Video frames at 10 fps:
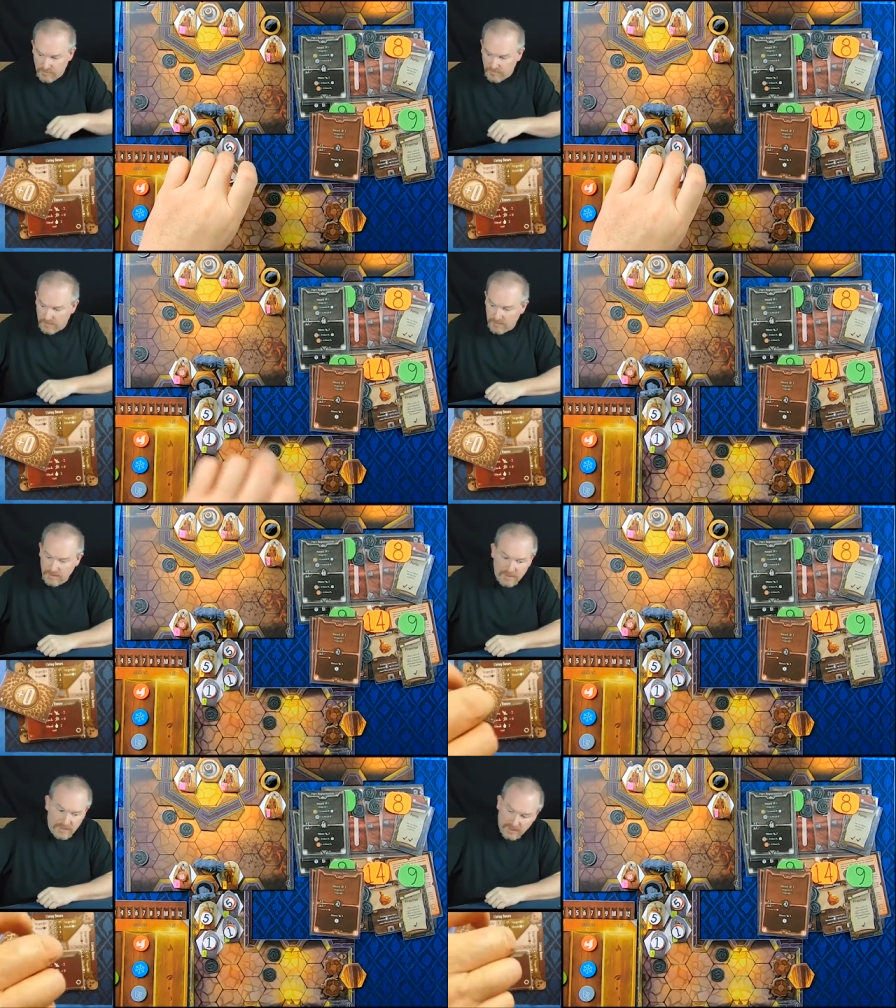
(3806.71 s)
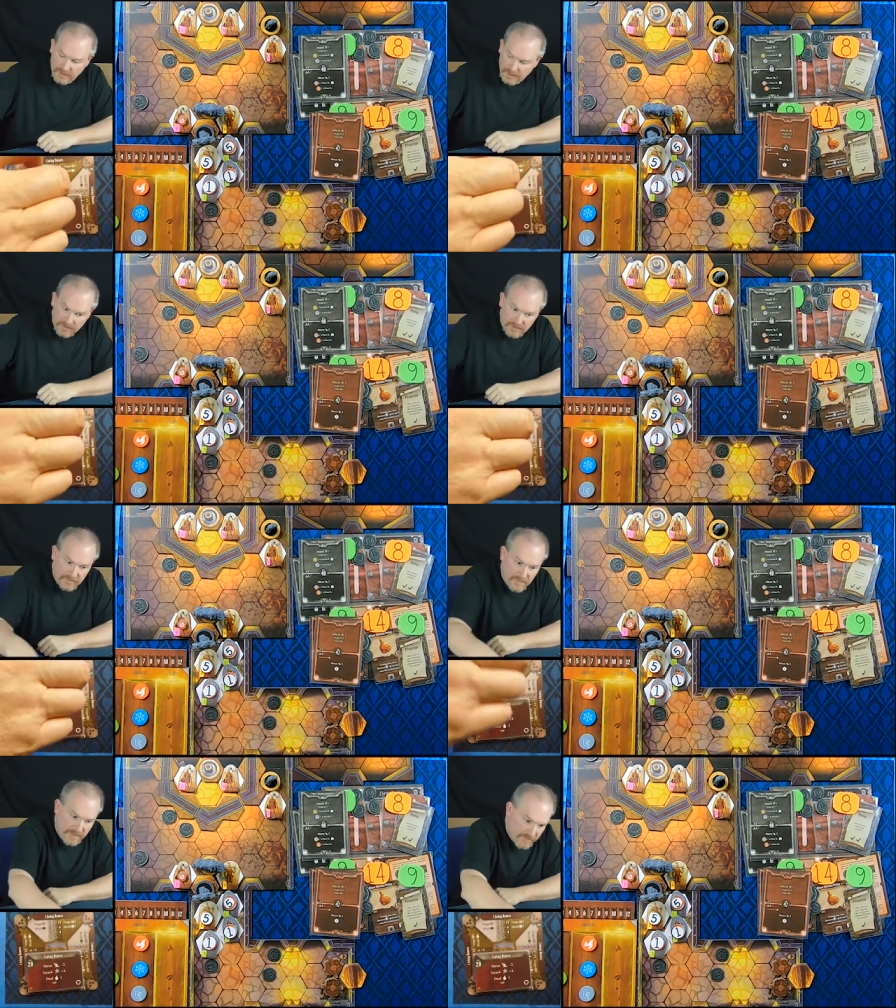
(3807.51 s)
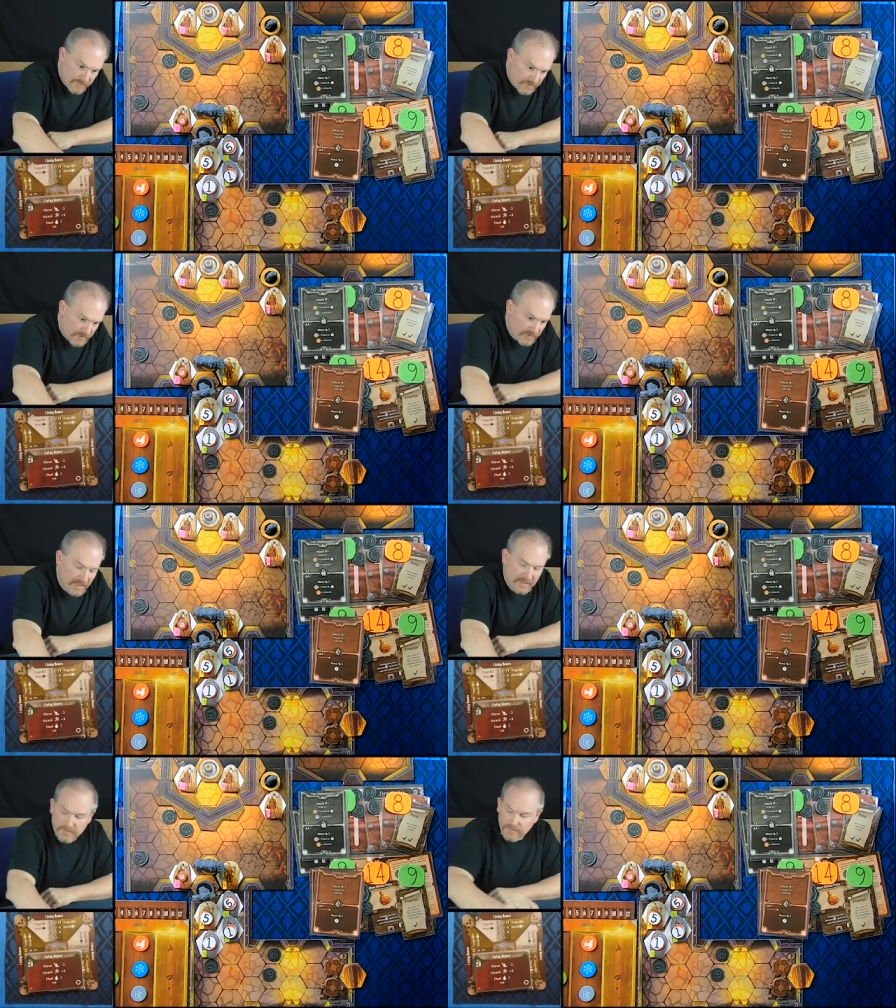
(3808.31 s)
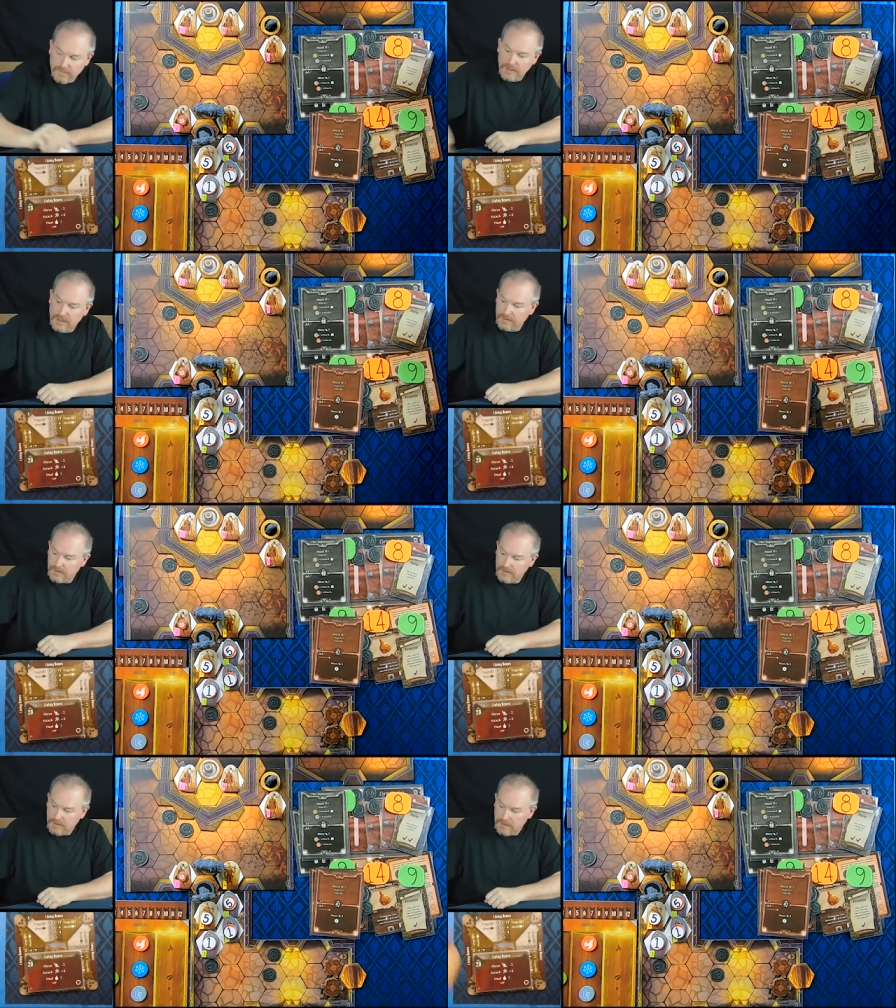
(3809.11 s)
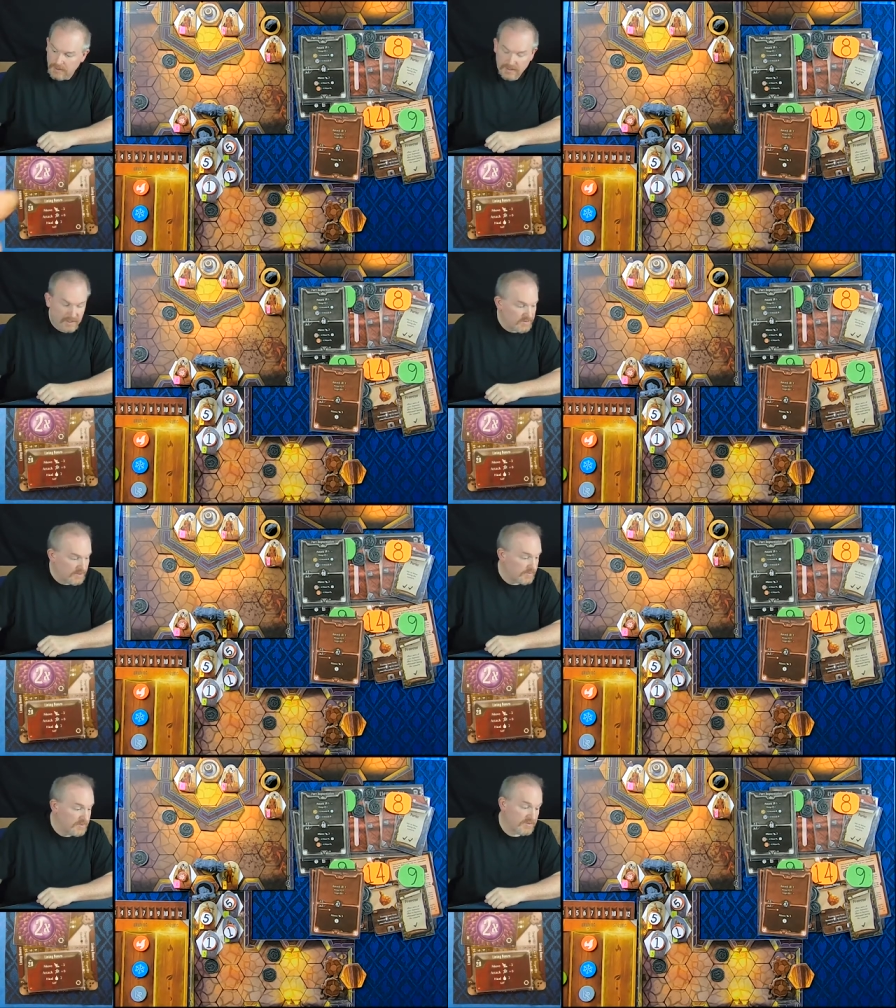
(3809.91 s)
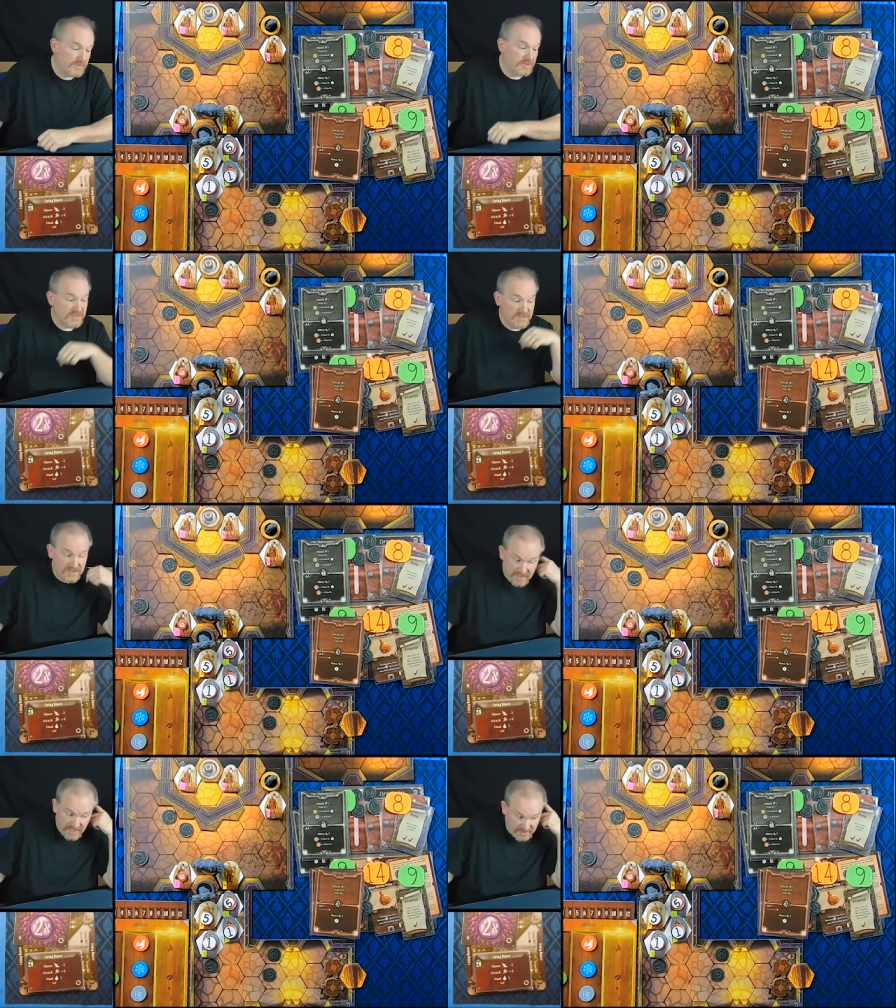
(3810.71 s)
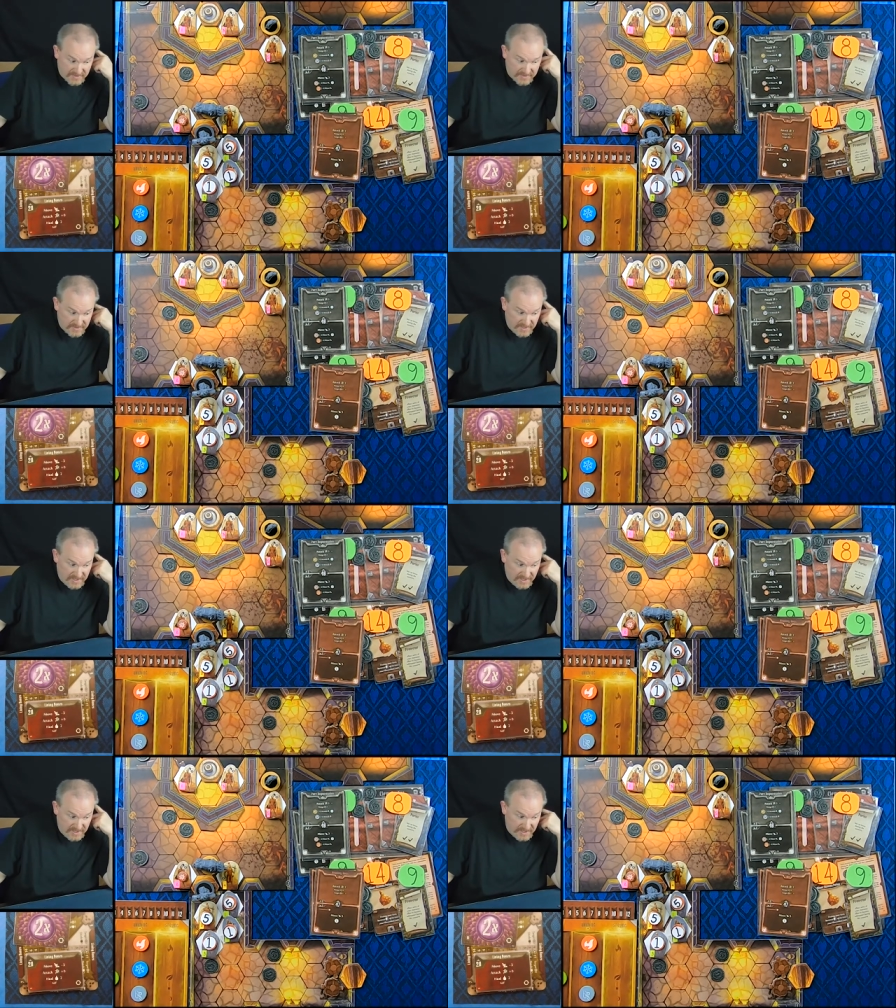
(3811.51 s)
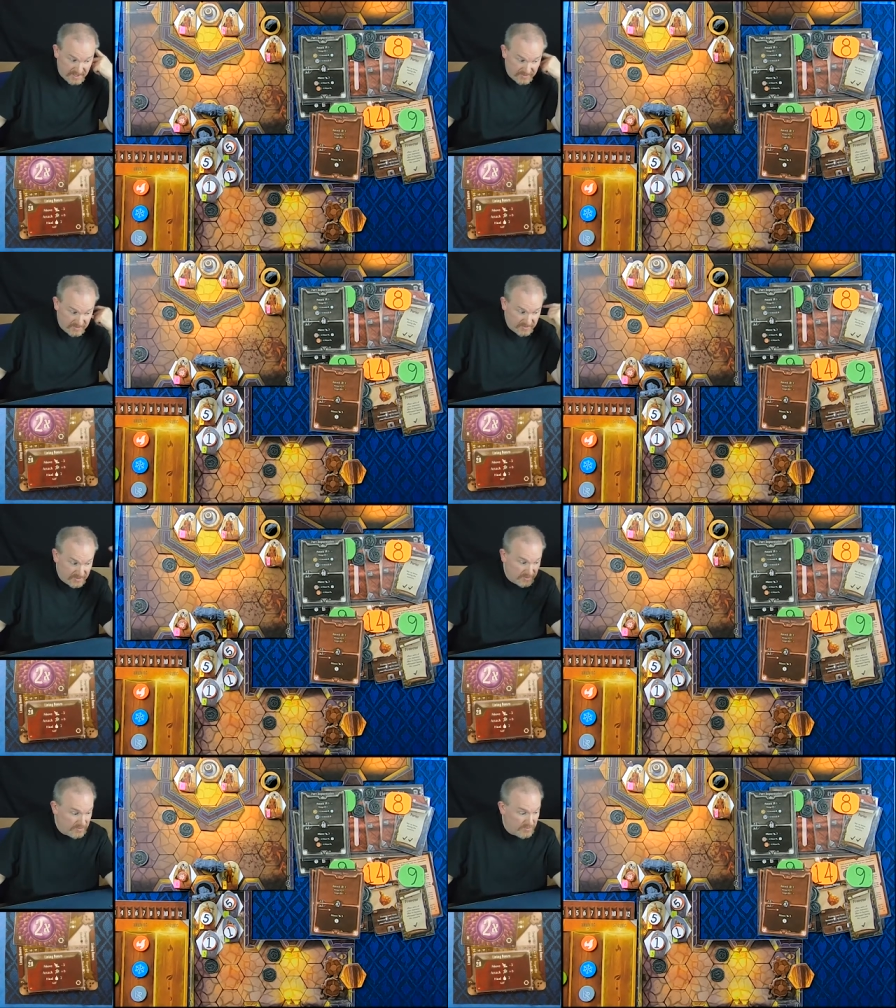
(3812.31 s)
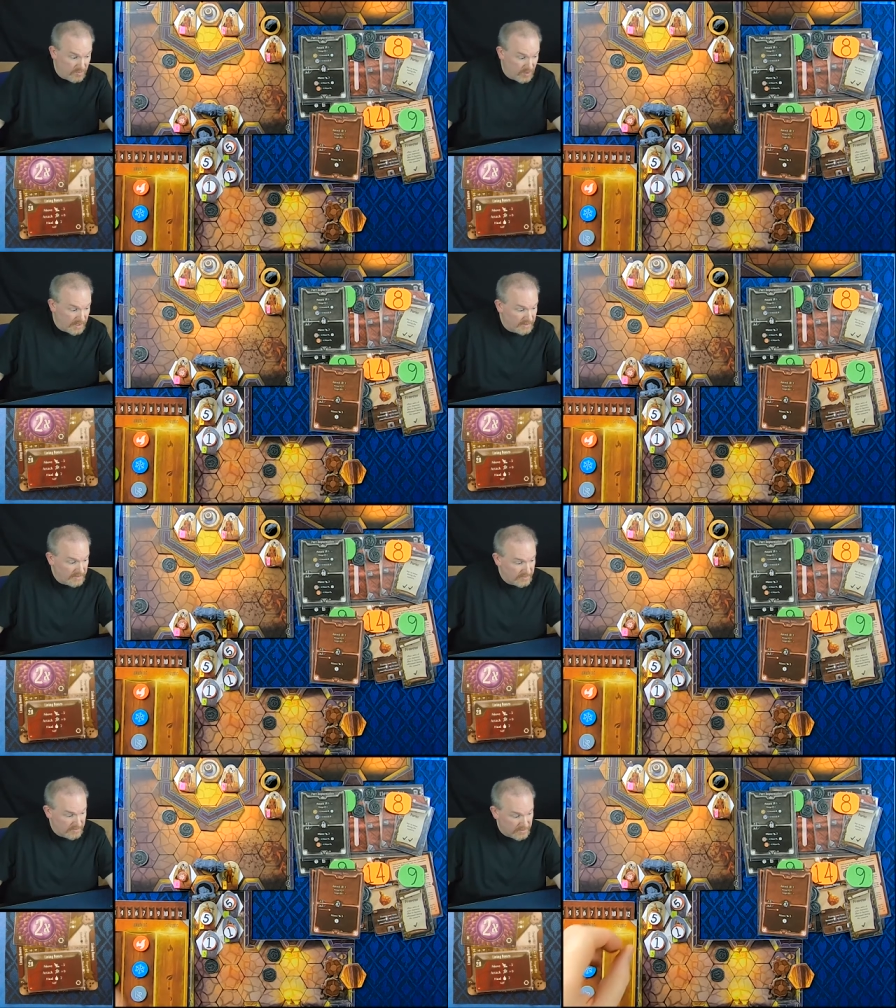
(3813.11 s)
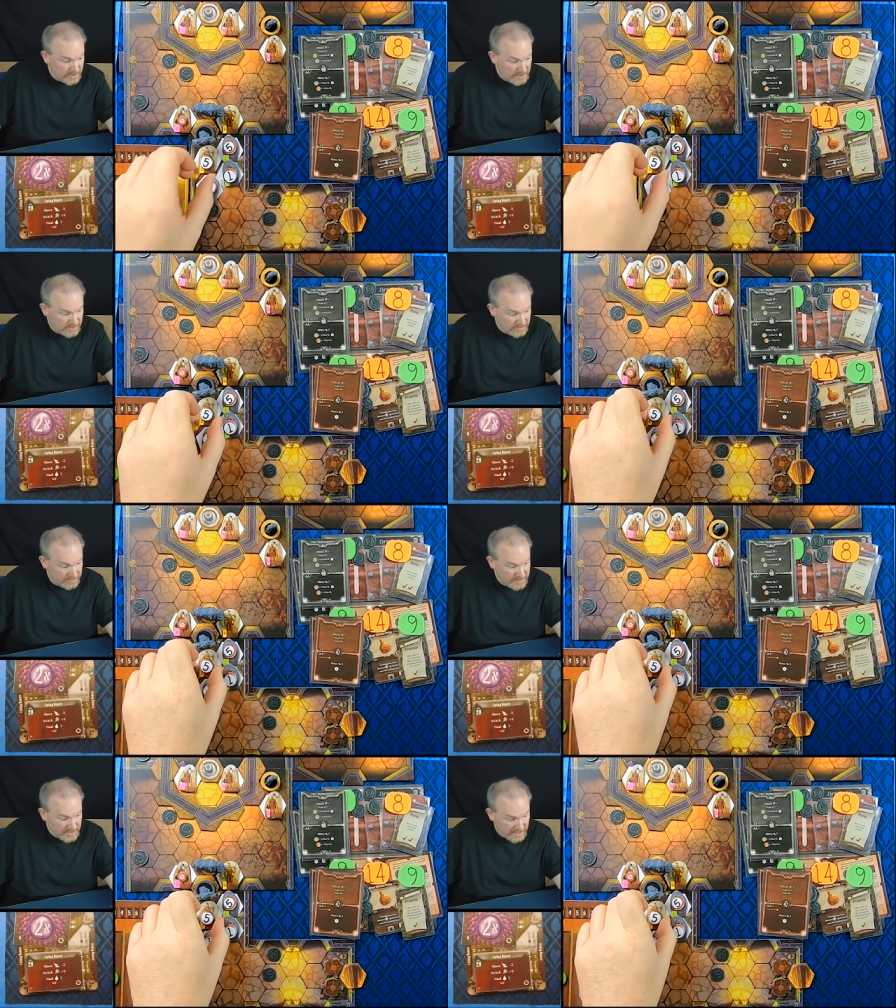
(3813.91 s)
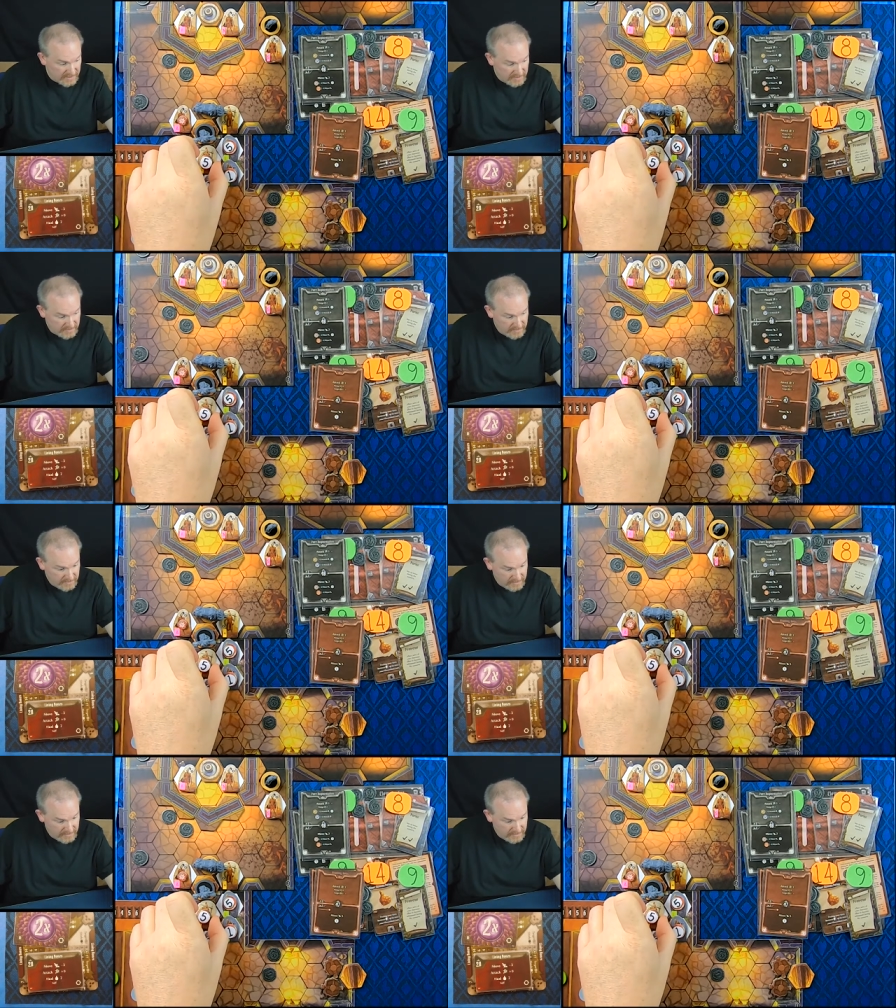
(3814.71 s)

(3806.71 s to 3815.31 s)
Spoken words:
move up again. Attack 3. Times 2 is 6. He has a shield of 1, so he is dead.